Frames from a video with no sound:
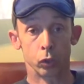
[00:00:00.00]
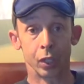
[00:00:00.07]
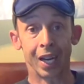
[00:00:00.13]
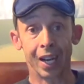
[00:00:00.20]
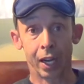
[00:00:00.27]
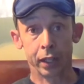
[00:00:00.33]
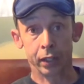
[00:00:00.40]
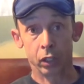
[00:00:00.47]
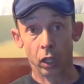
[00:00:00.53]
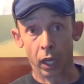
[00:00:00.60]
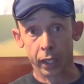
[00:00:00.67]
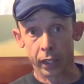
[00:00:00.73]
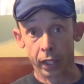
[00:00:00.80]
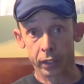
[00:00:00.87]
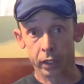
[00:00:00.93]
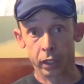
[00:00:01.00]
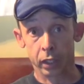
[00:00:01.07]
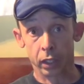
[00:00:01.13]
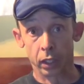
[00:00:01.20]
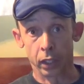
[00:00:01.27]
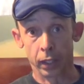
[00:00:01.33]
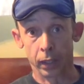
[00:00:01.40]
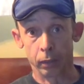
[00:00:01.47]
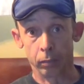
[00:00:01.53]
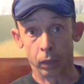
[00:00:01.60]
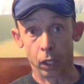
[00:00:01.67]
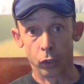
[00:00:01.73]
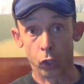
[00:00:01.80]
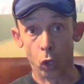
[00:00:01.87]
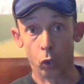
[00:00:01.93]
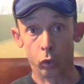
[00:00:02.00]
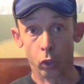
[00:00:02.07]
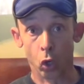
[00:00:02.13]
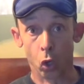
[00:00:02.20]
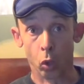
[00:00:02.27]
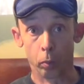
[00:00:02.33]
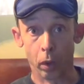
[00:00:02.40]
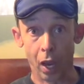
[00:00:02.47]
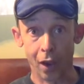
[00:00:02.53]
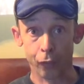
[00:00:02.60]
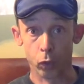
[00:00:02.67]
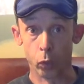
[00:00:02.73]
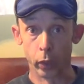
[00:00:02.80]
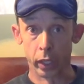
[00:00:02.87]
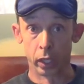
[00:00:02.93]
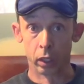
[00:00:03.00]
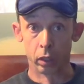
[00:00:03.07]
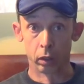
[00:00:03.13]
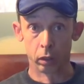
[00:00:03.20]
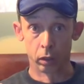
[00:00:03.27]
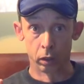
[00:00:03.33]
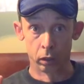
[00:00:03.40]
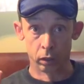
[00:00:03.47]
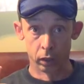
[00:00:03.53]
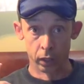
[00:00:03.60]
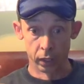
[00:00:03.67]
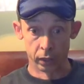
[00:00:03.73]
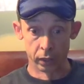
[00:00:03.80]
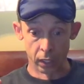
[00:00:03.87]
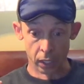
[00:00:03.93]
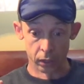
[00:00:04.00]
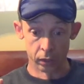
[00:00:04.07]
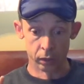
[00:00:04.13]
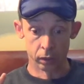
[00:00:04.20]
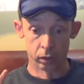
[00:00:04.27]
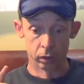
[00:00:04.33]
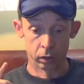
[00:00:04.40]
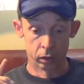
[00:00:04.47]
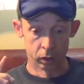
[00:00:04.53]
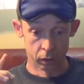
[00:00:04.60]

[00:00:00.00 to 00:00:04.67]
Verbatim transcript: Todd gets a note home every week that says,